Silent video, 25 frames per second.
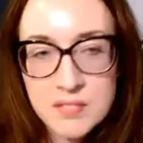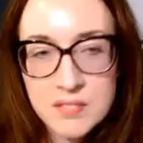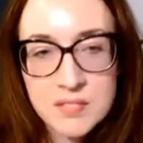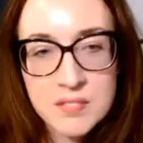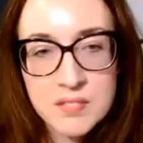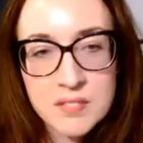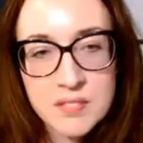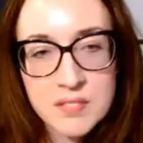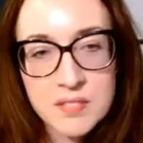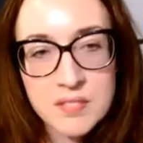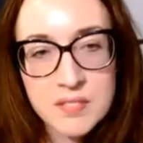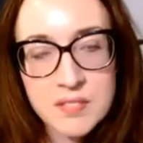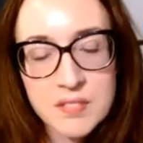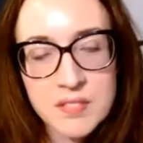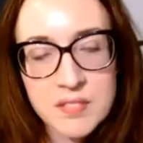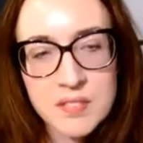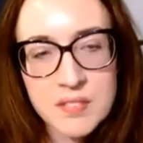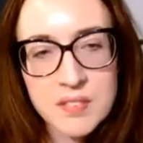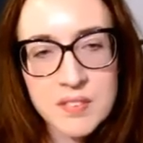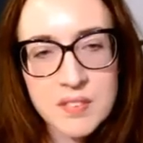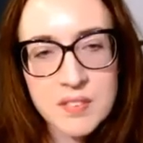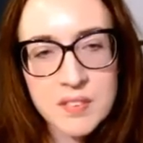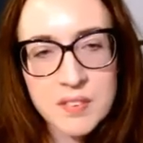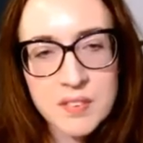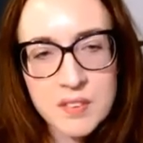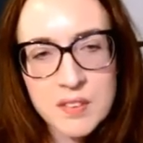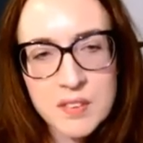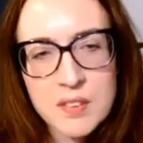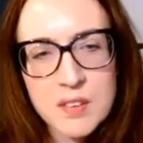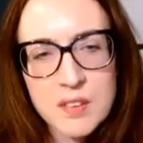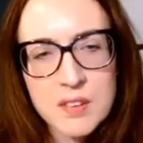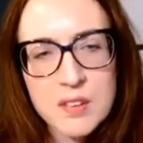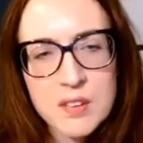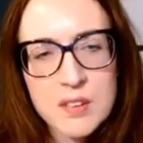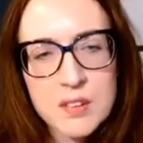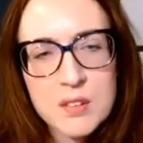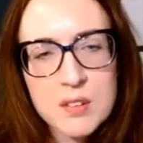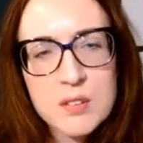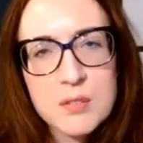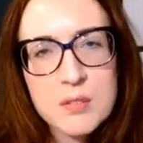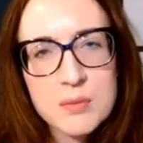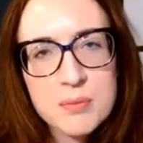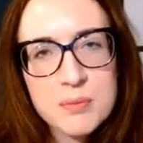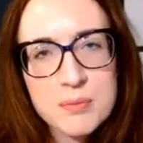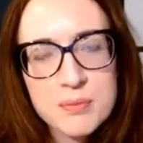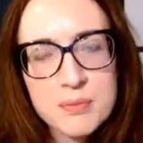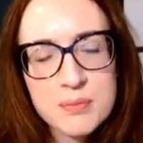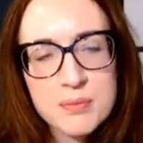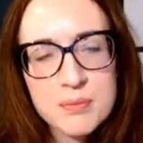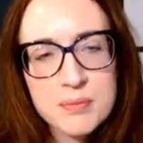
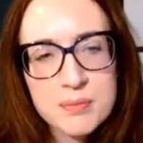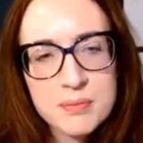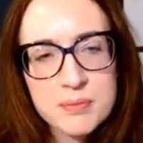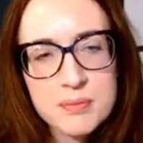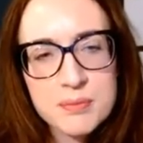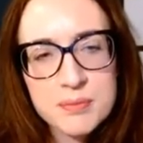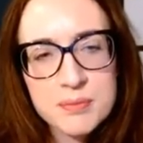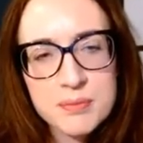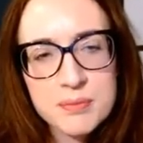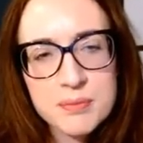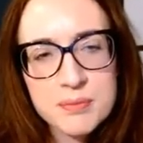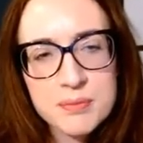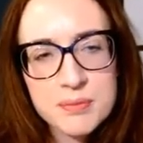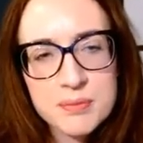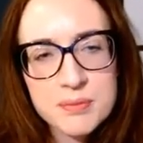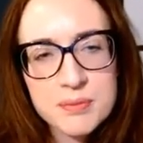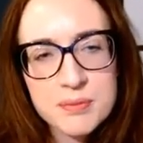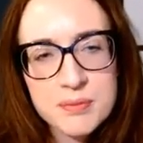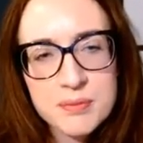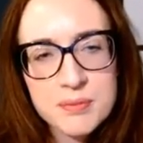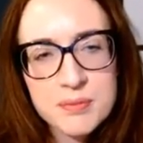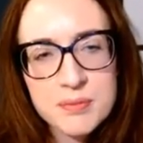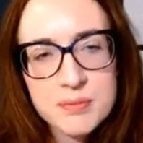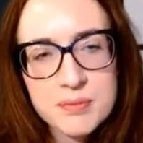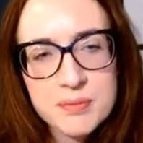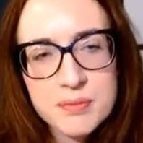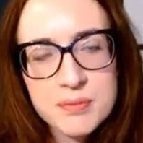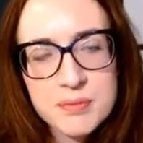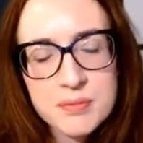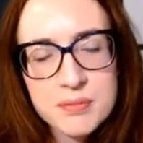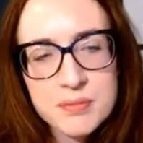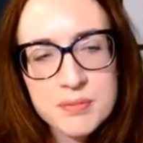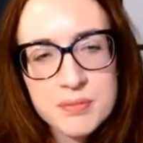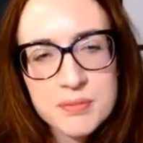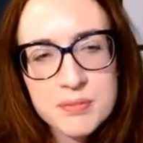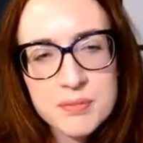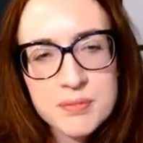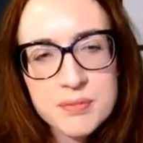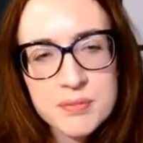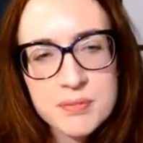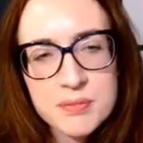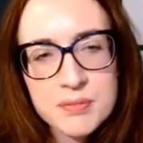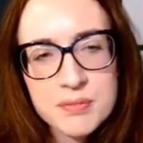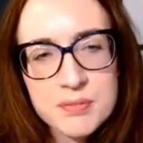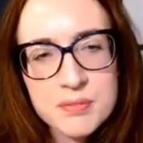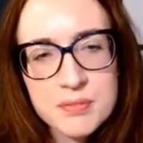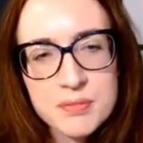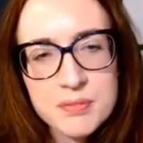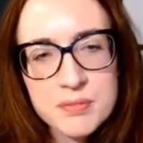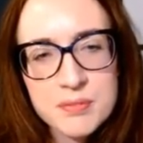
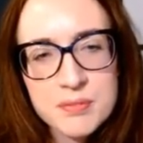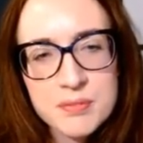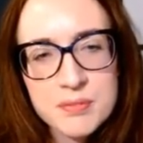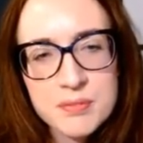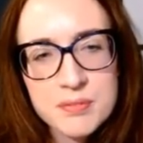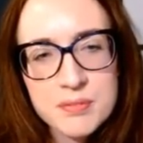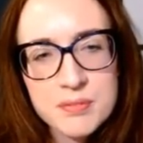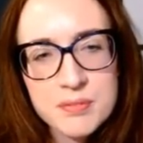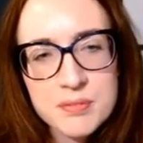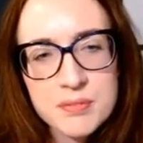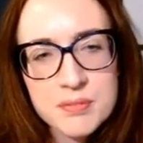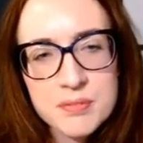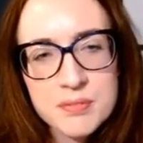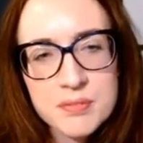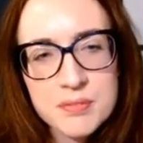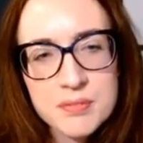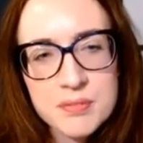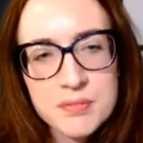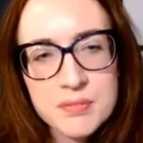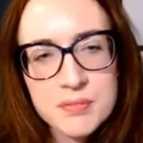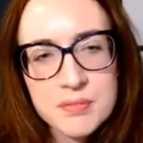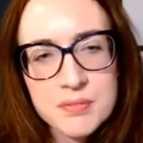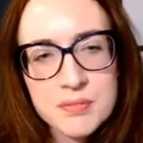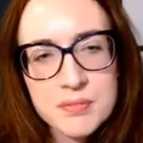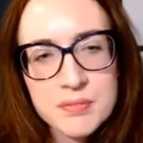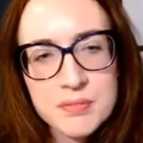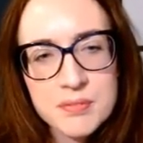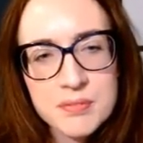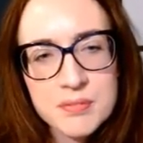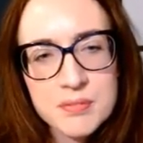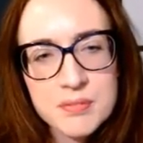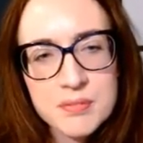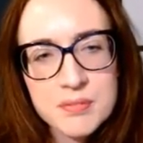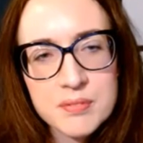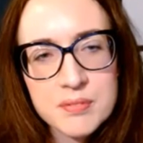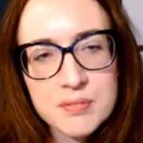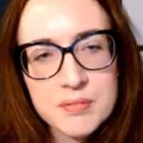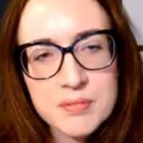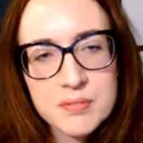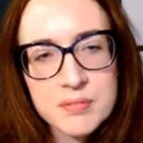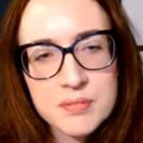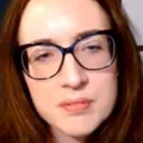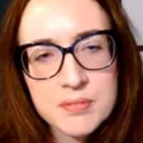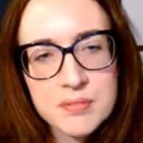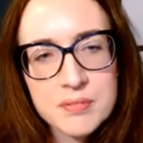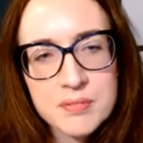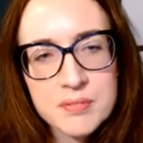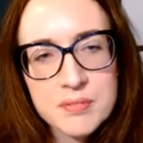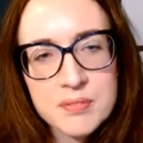[no speech]